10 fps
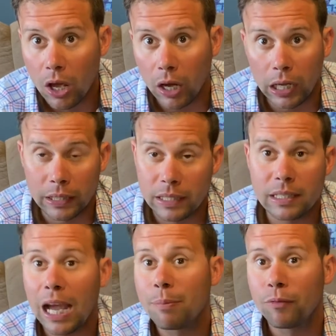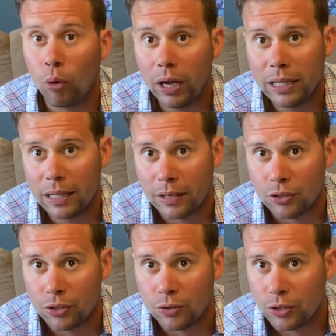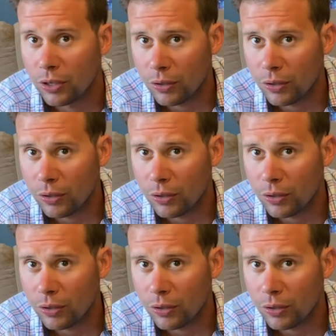Uh, the type of wadding that is used.